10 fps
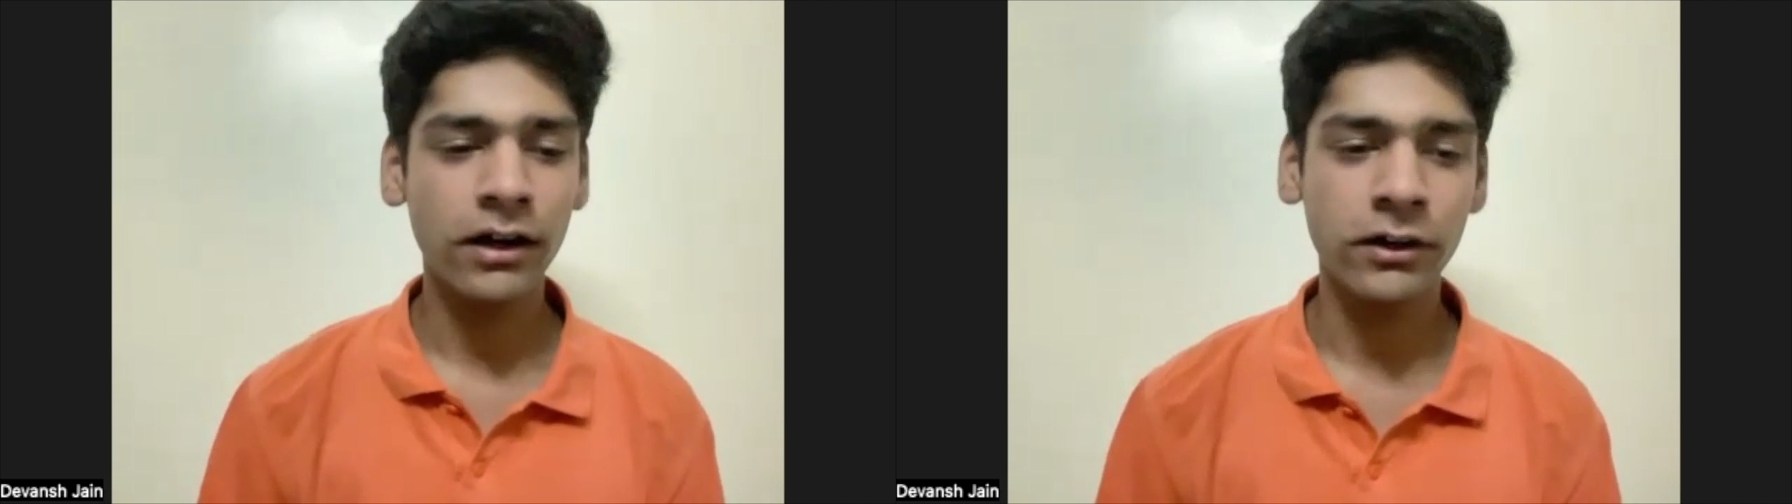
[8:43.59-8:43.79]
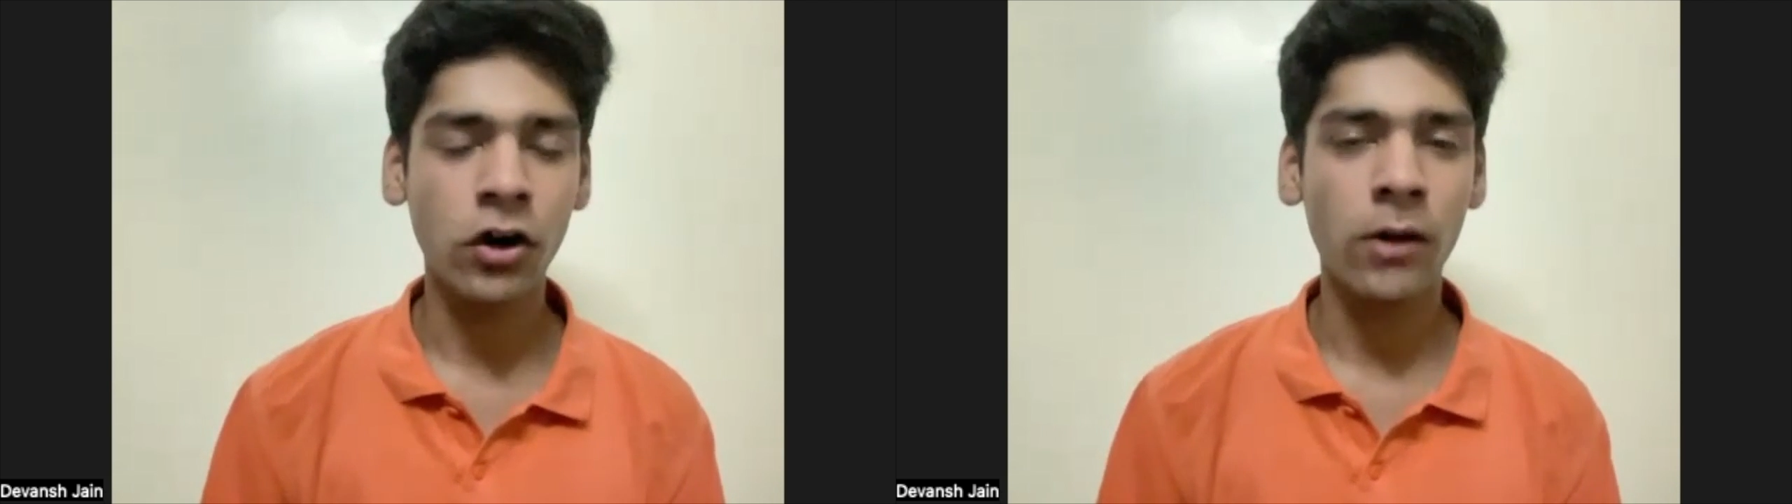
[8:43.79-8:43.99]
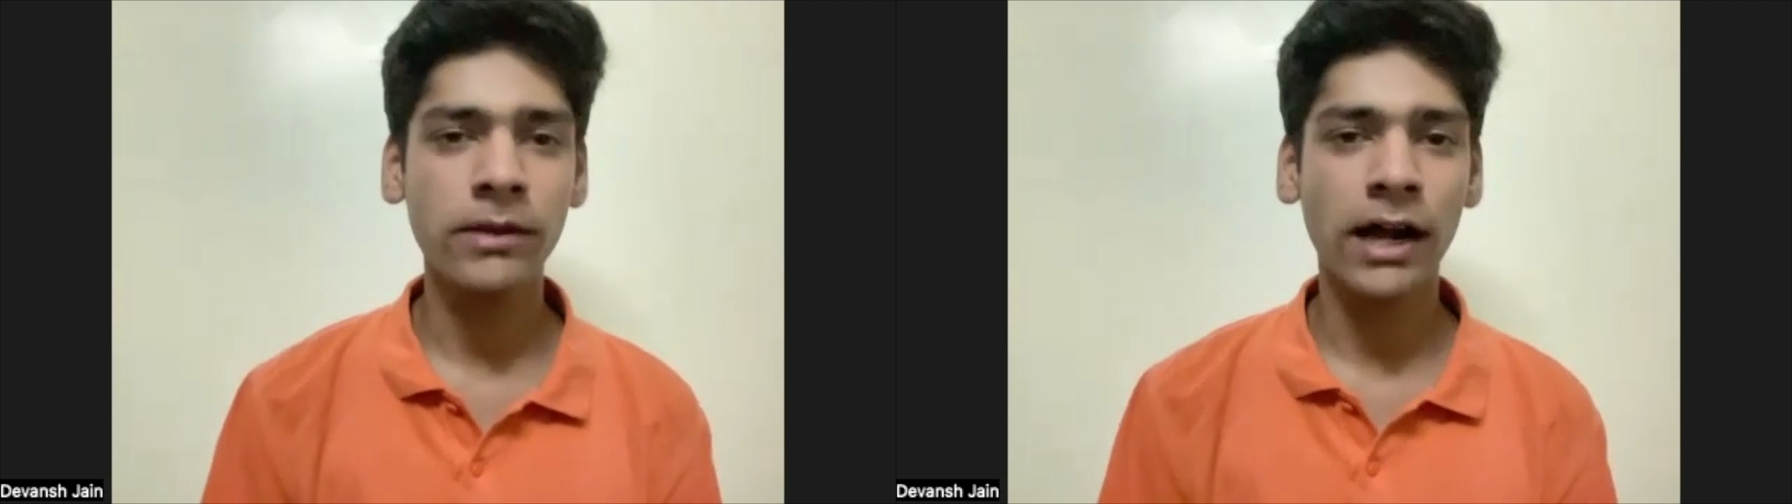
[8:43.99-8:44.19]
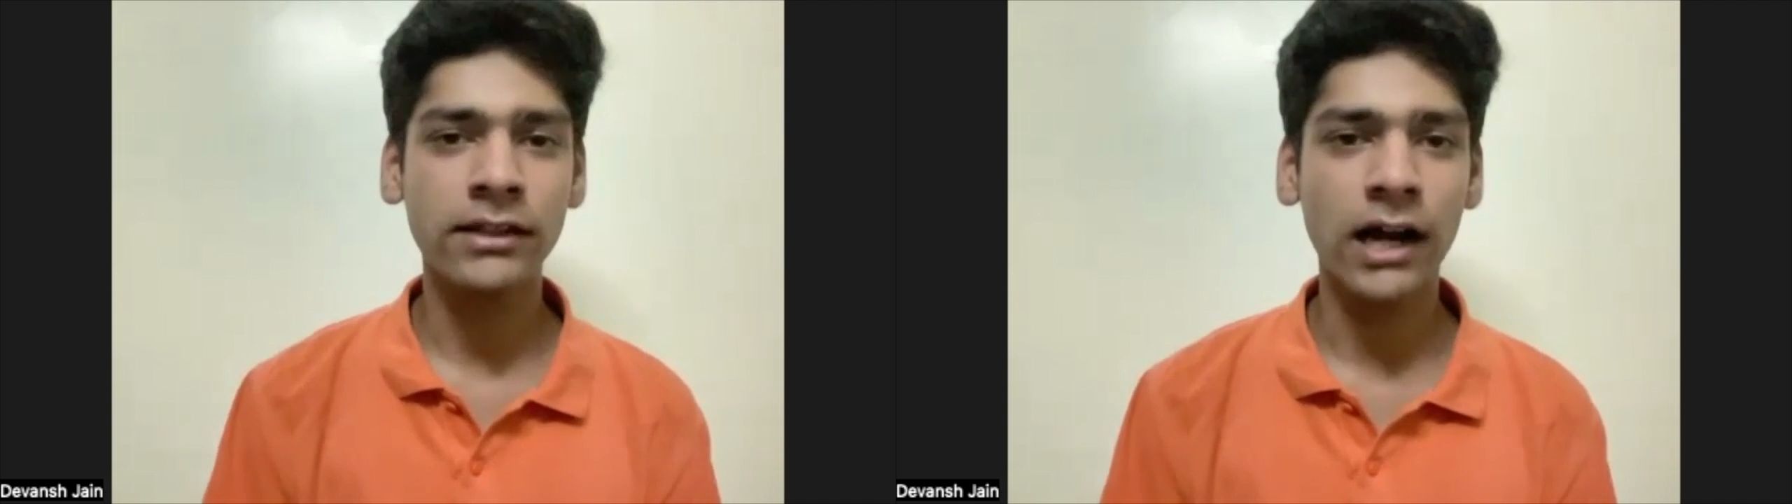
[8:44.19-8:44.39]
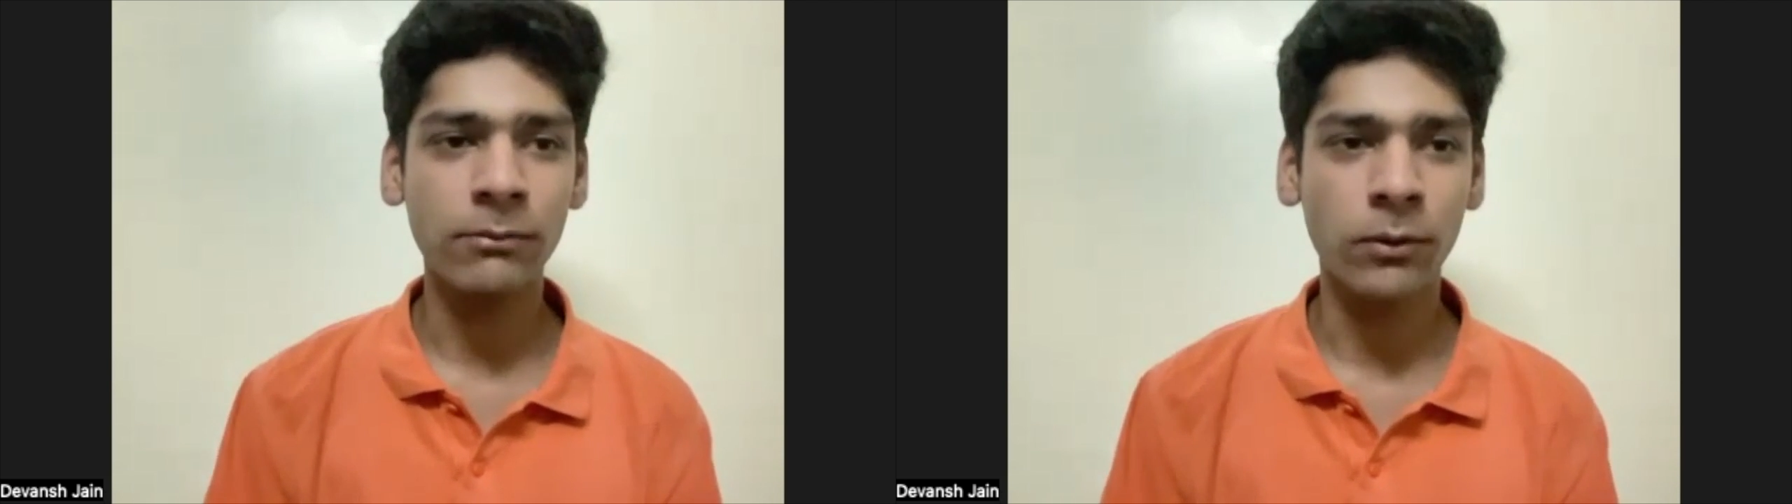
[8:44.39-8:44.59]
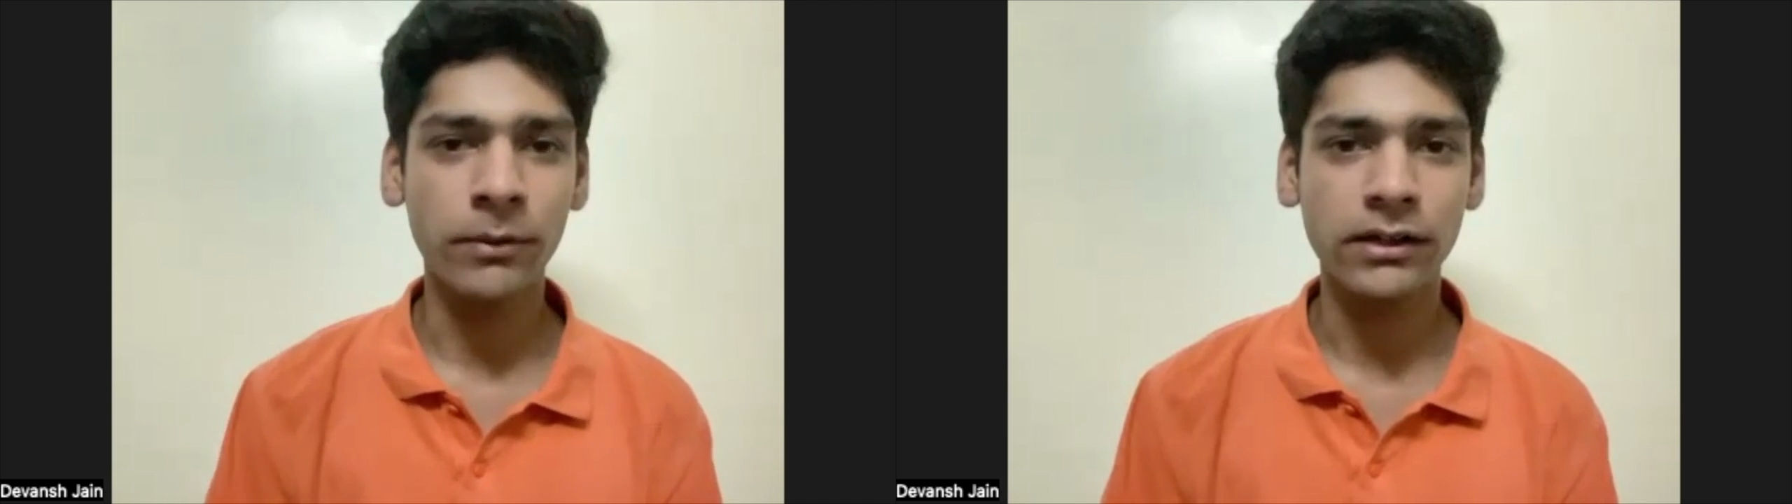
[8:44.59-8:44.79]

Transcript: dropped at that moment.